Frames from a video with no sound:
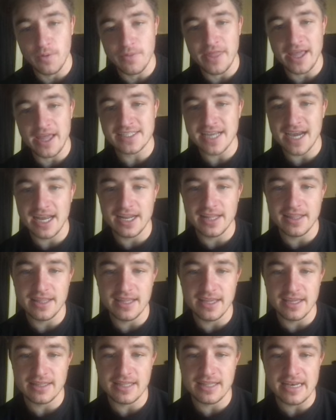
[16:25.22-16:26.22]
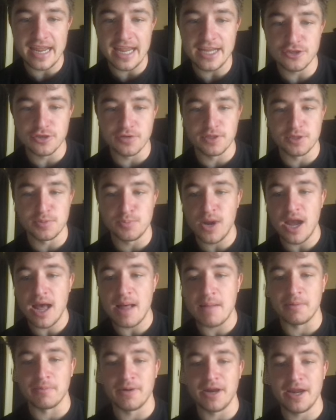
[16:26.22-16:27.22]
that's kind of the nature of this
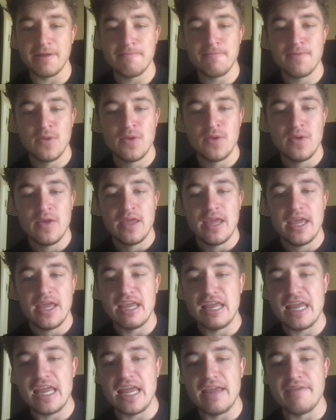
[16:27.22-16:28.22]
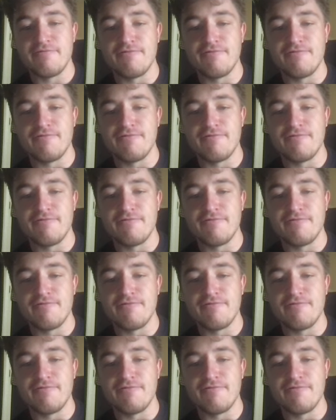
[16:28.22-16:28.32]
problem, right? If